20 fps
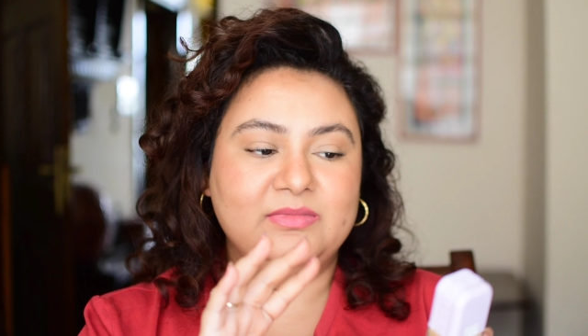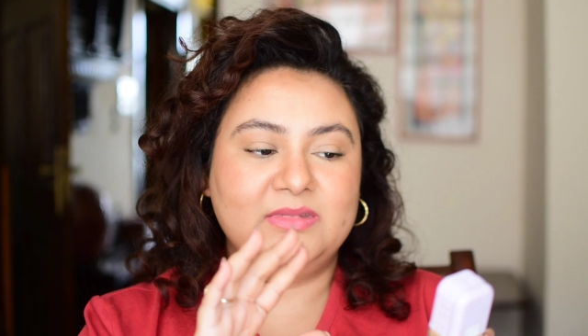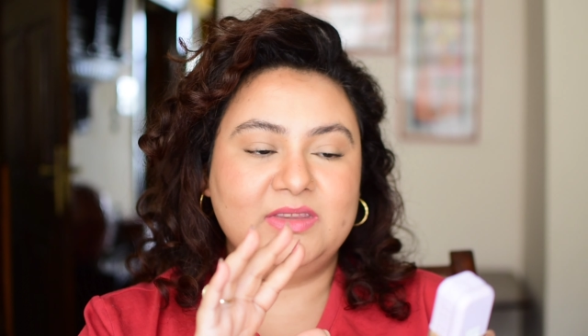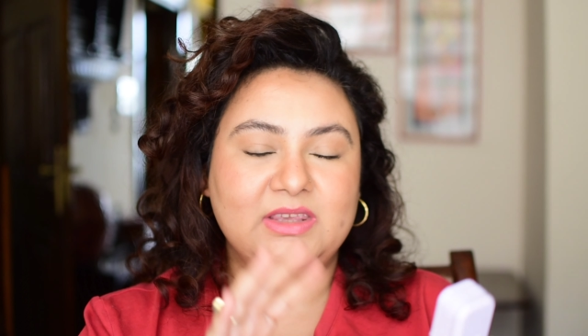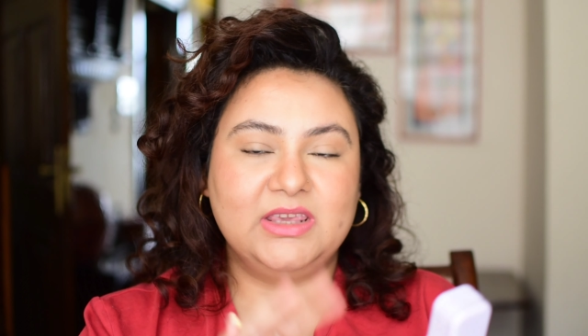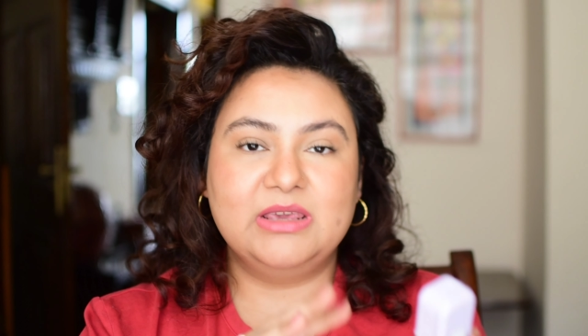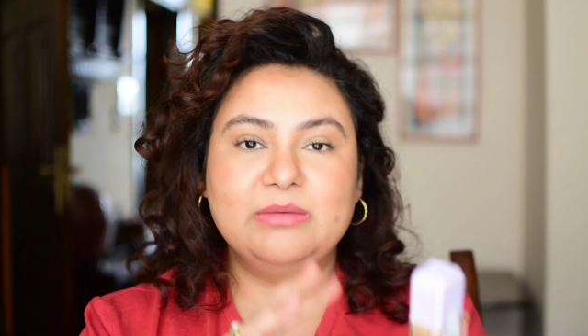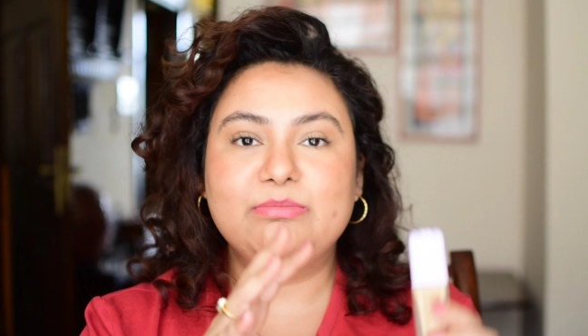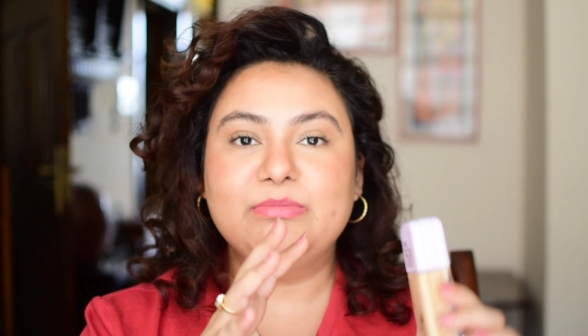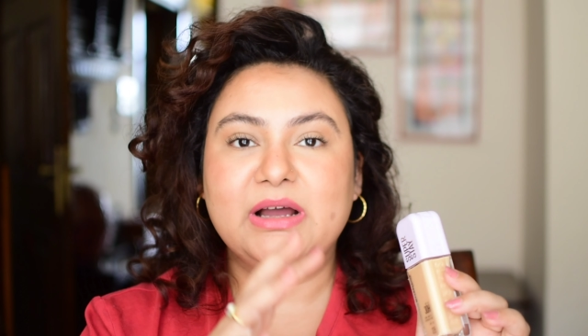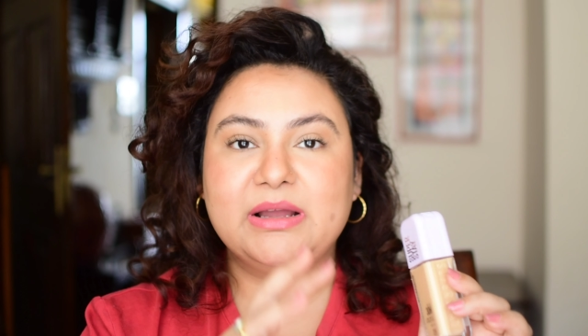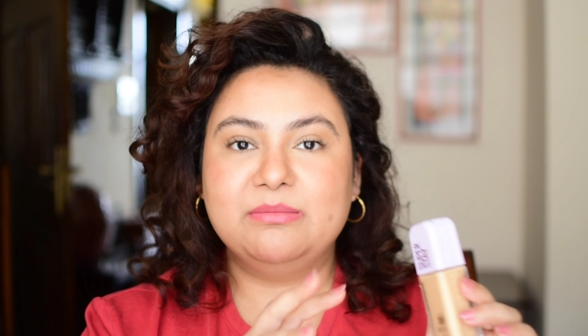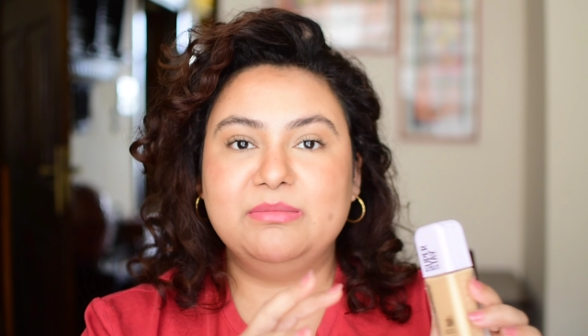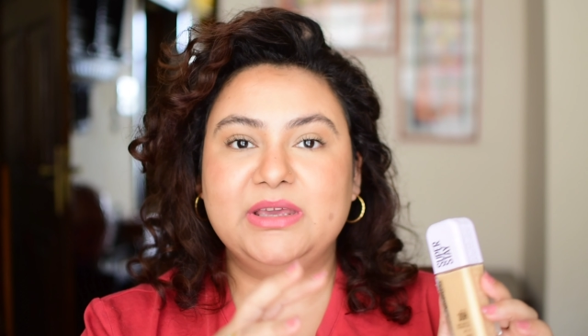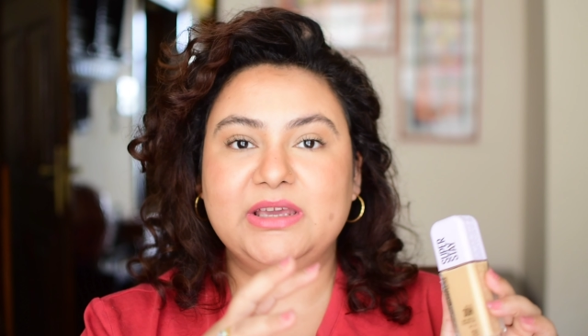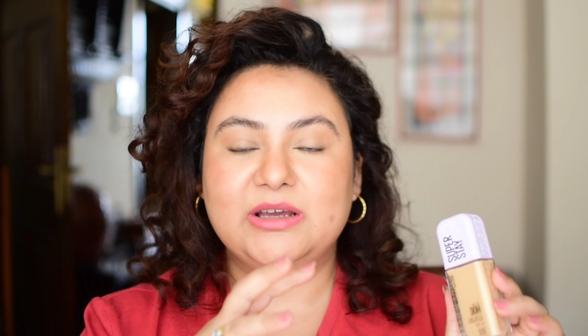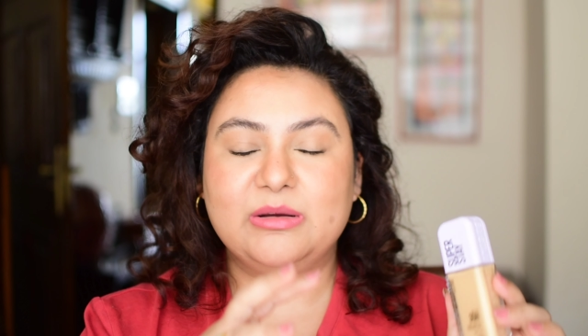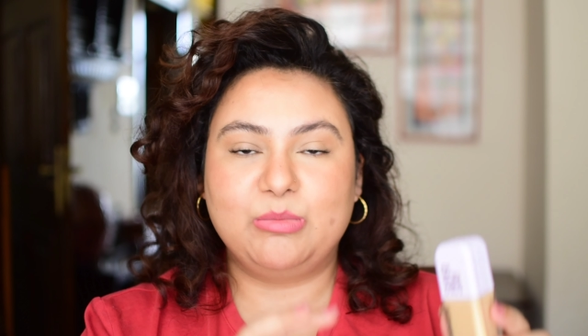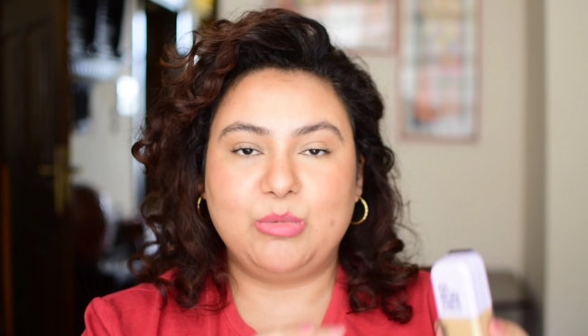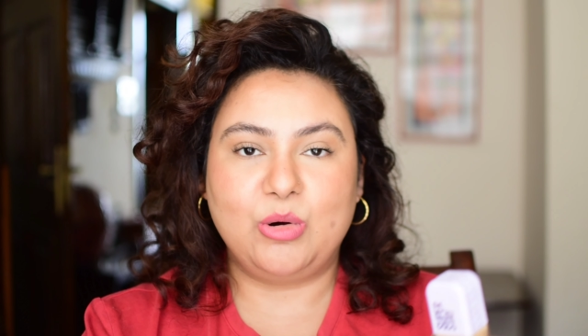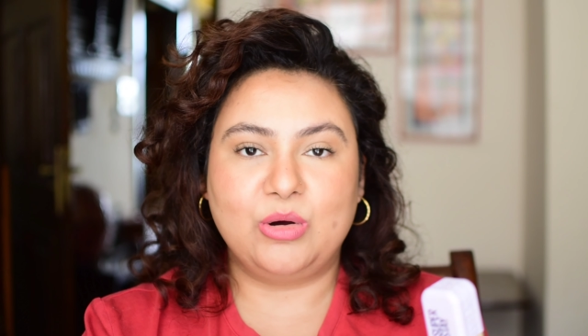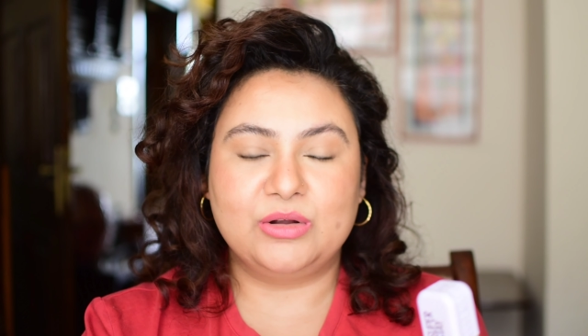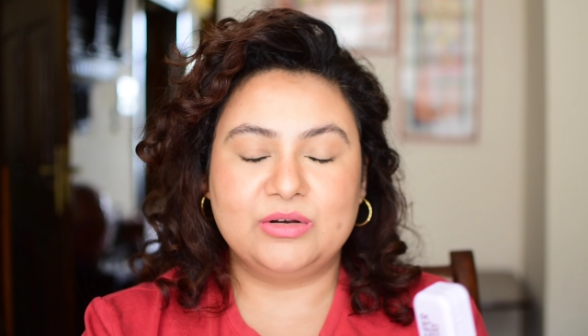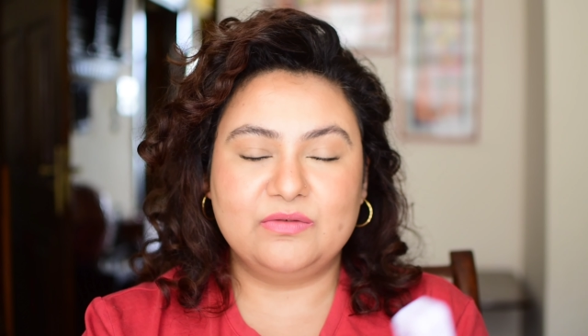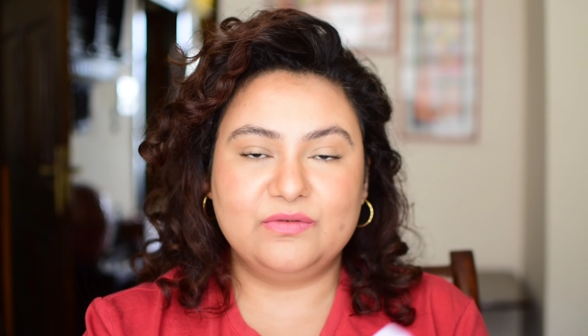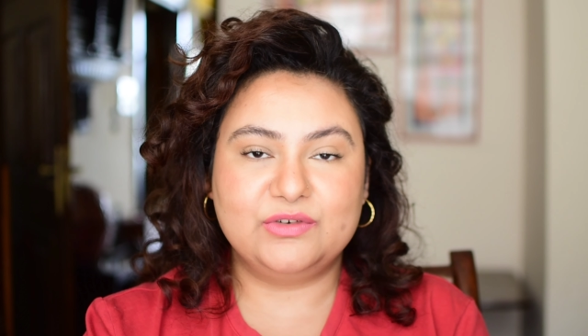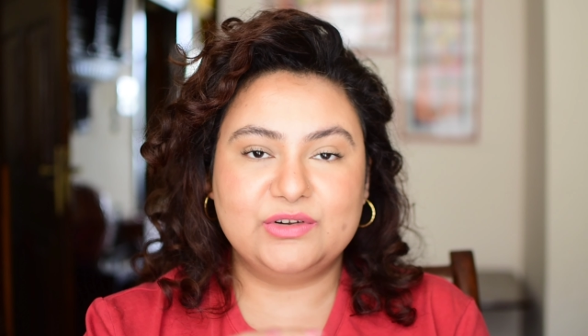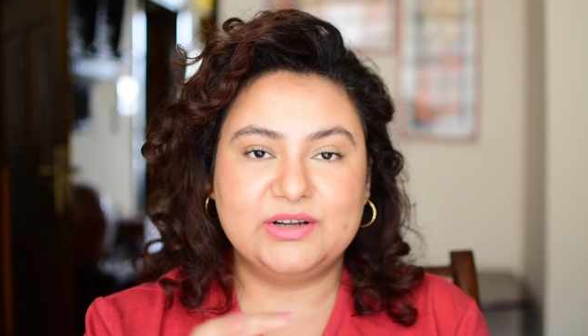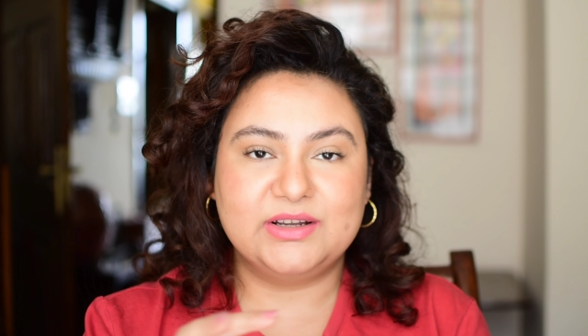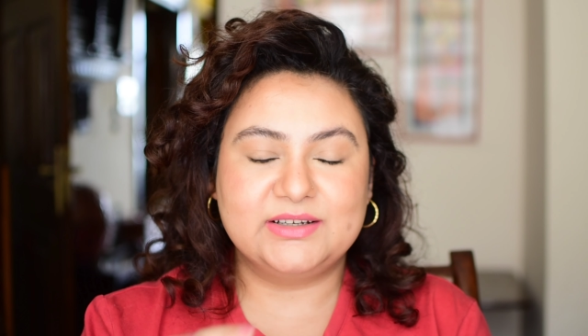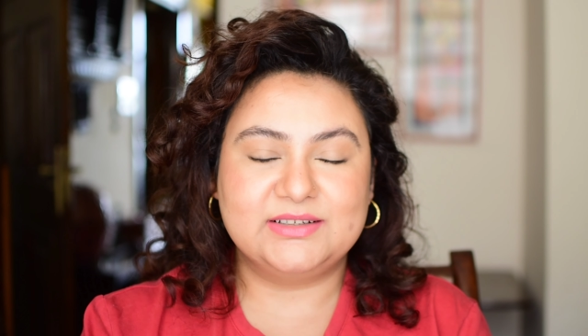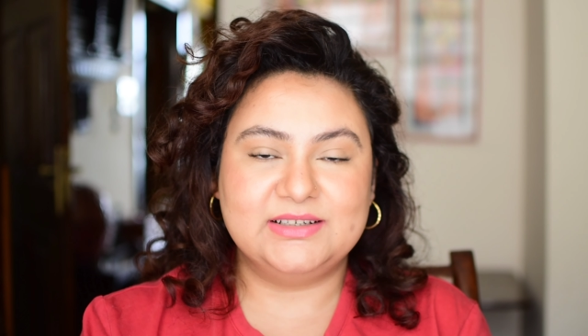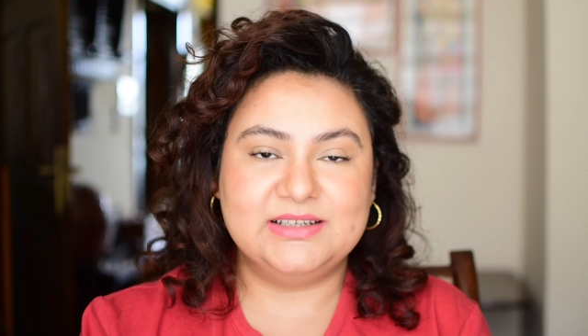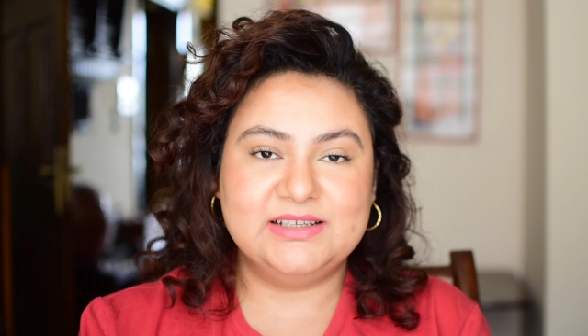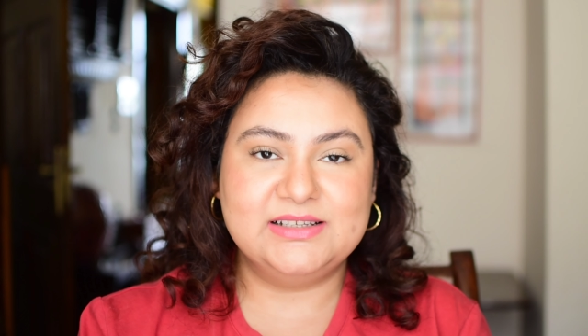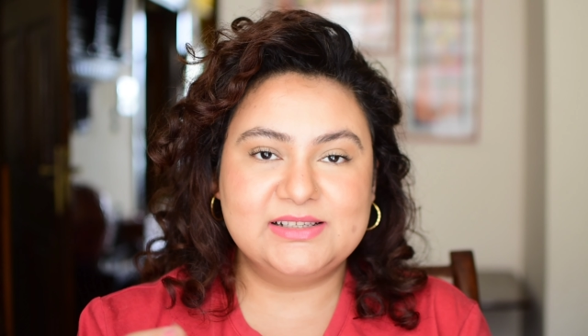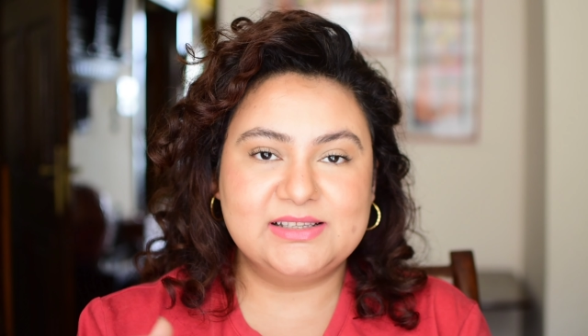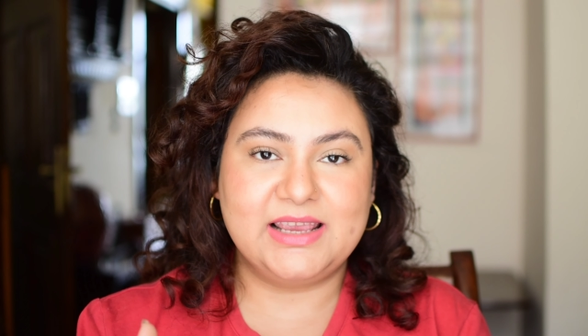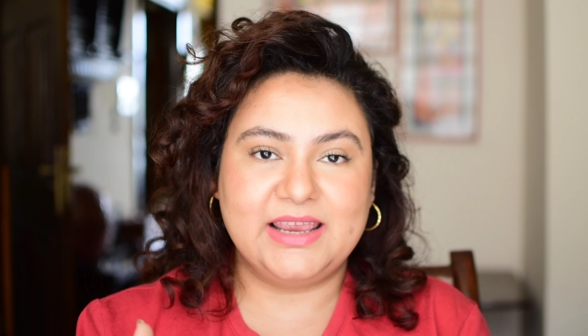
keep my makeup on for at least